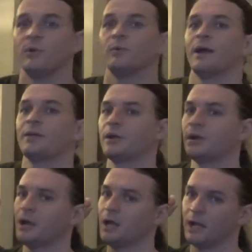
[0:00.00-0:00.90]
But
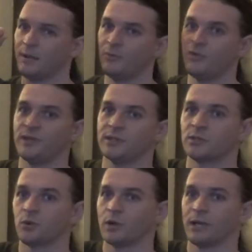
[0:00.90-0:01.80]
rather, I'm moving the
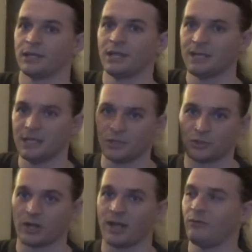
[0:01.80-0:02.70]
sword and letting it
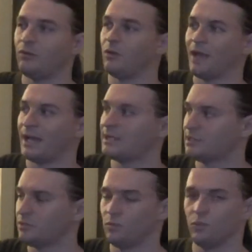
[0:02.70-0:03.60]
travel as
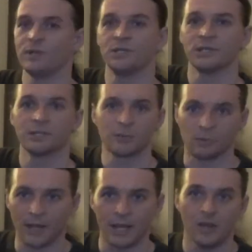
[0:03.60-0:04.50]
it wishes,
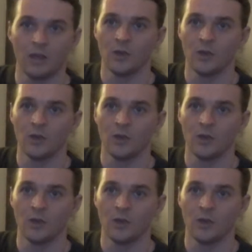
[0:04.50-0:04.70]
right?